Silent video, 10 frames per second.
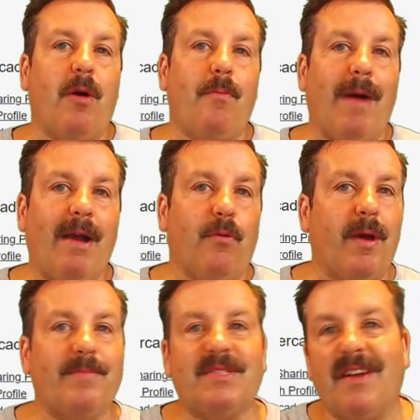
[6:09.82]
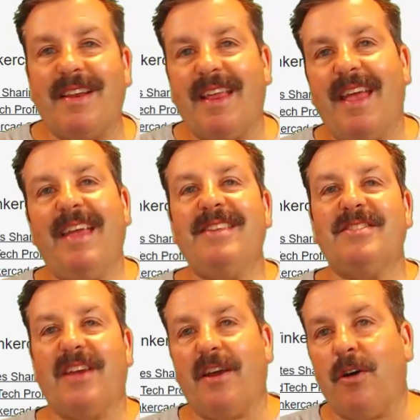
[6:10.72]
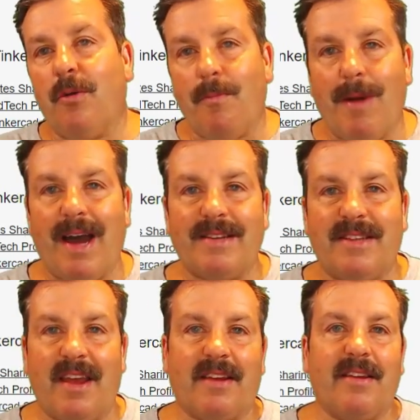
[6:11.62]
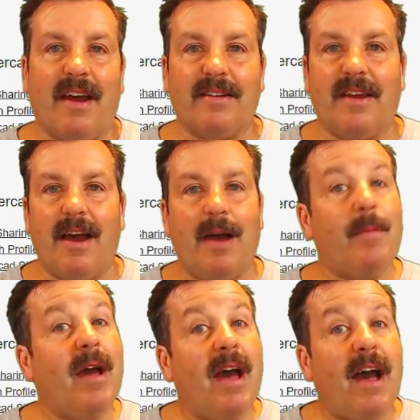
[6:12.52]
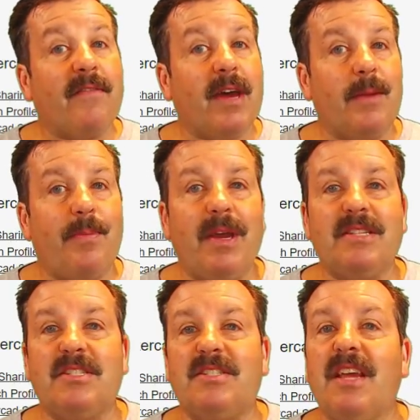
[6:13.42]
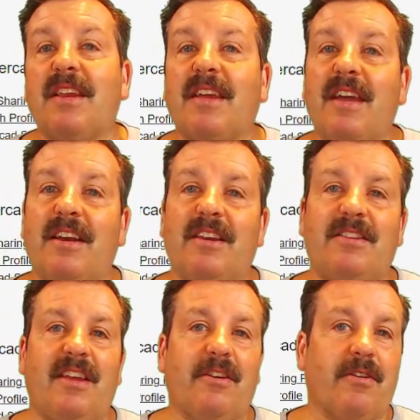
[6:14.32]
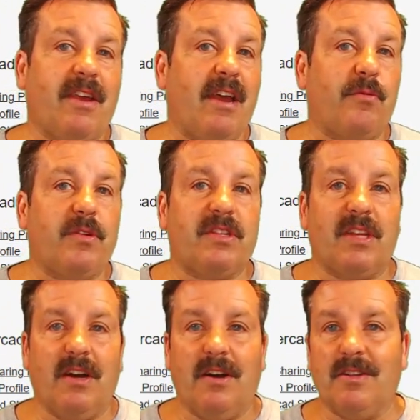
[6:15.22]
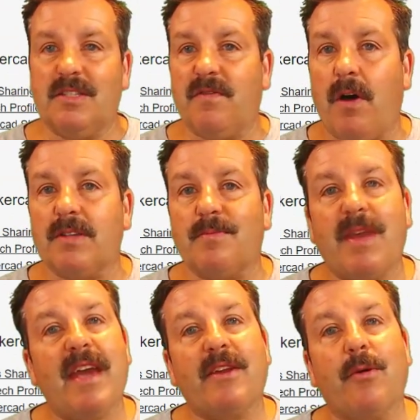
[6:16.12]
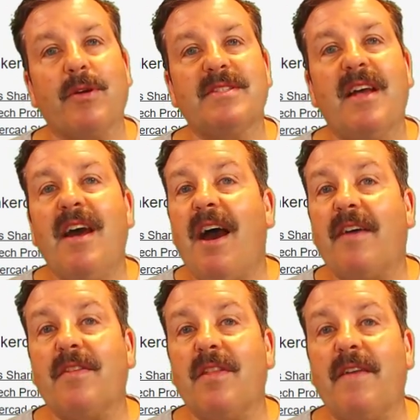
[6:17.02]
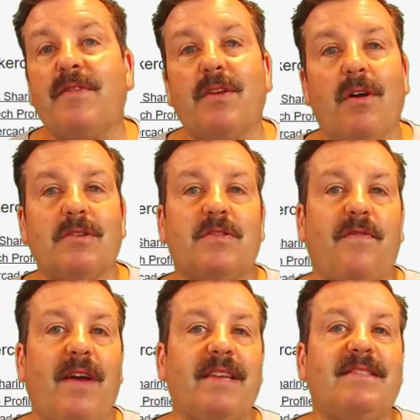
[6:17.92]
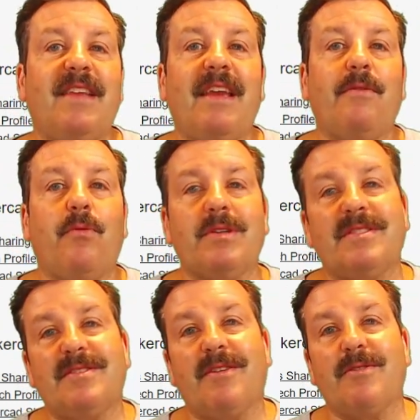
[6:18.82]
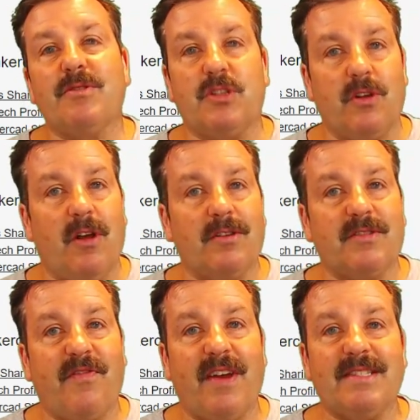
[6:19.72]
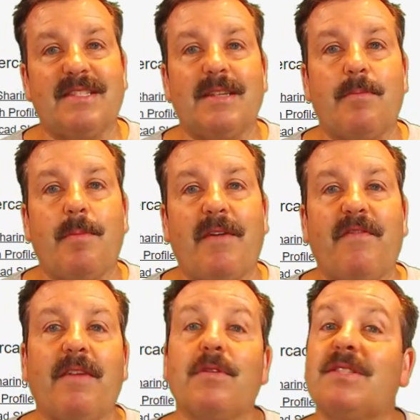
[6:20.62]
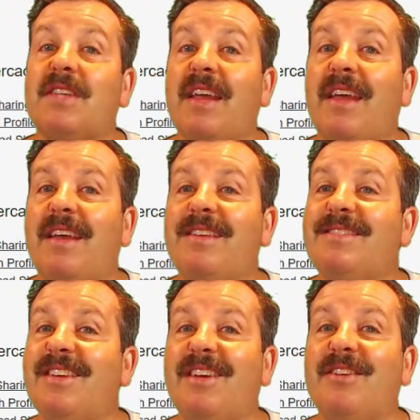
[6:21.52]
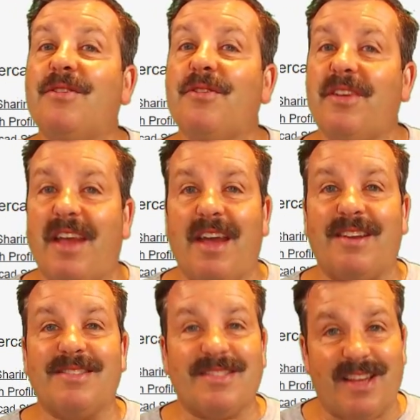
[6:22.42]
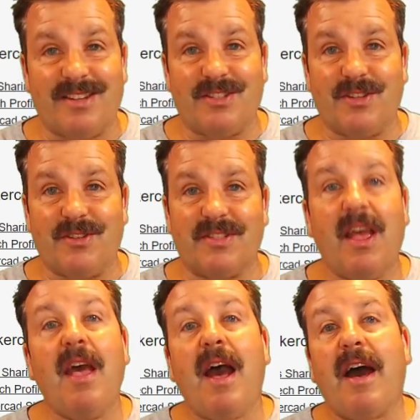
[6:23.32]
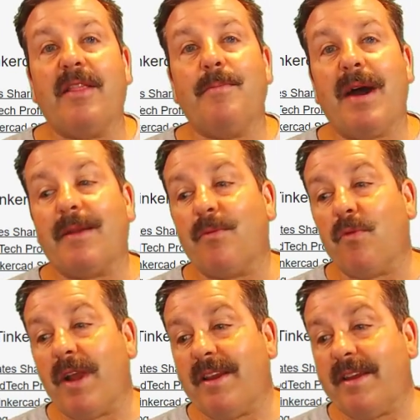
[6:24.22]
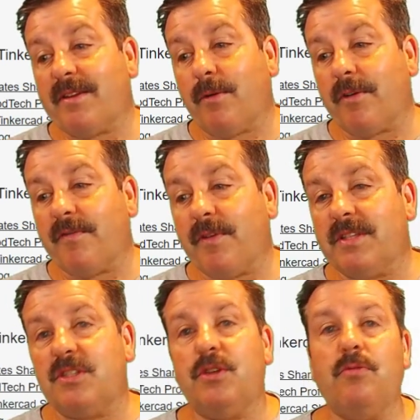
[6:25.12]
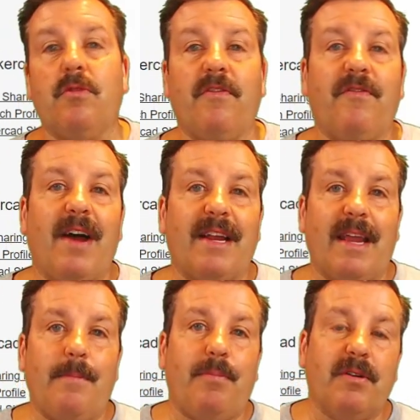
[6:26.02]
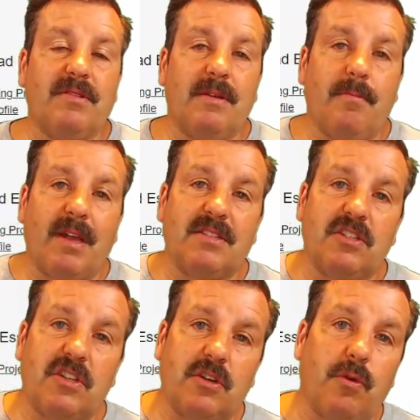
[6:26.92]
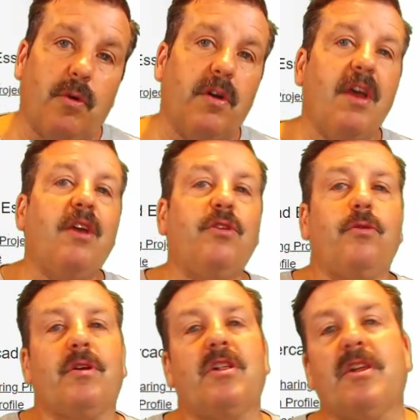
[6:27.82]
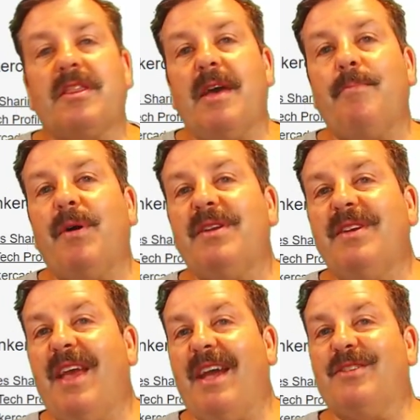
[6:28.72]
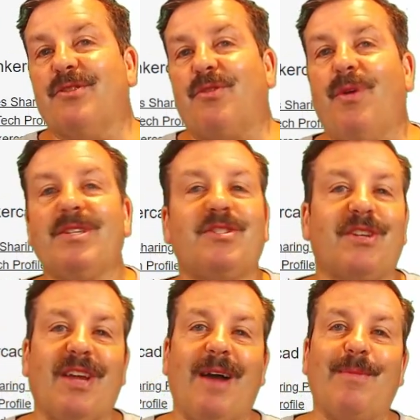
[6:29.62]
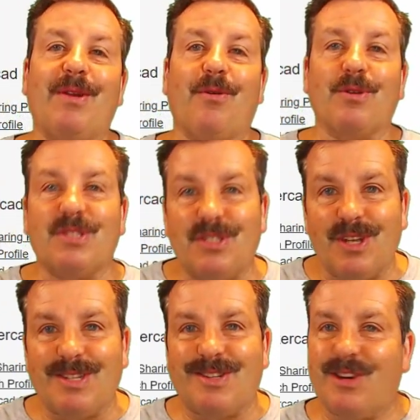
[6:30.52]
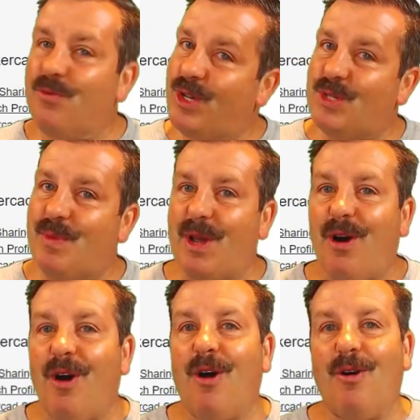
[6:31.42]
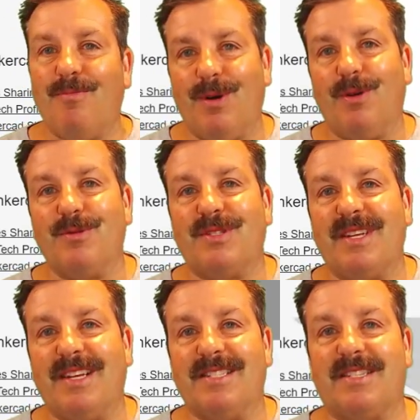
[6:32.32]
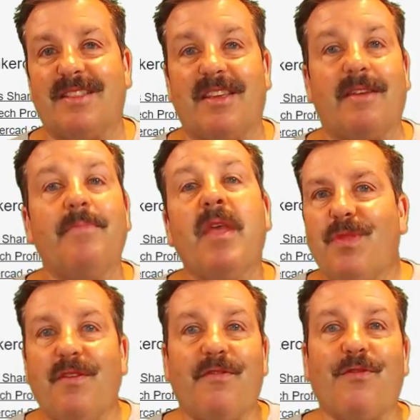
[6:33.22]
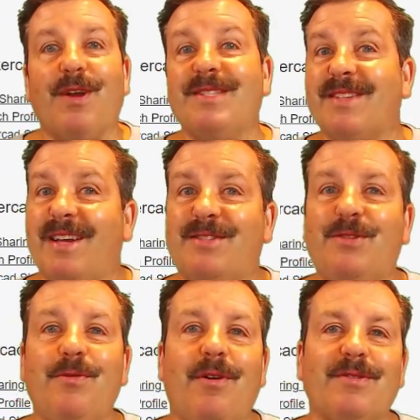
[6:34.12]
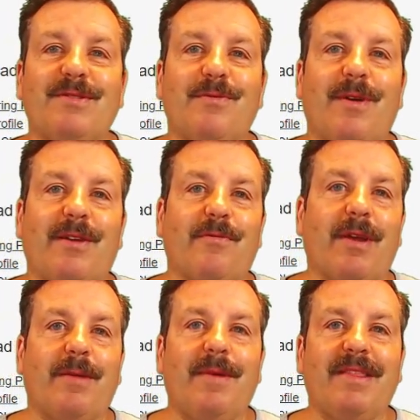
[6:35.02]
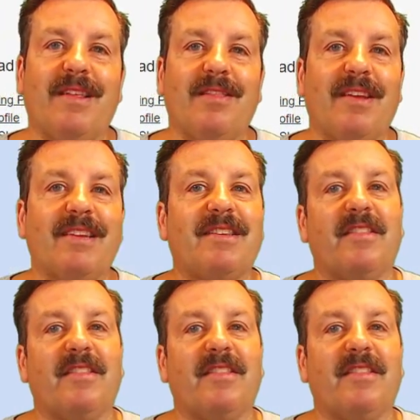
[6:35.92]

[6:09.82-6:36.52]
my website, H L mod tech dot com. I've got a page dedicated to Tinkercad with tons of awesome categories. On the left, you'll also find day one starters. You'll also find some of my favorites and Tinkercad essentials. On the bottom right-hand corner, friends, you will find a built-in messaging tool. You can click that button, add your question, comment, or suggestion, and reach me almost instantly. Friends, I do also want to recommend the link to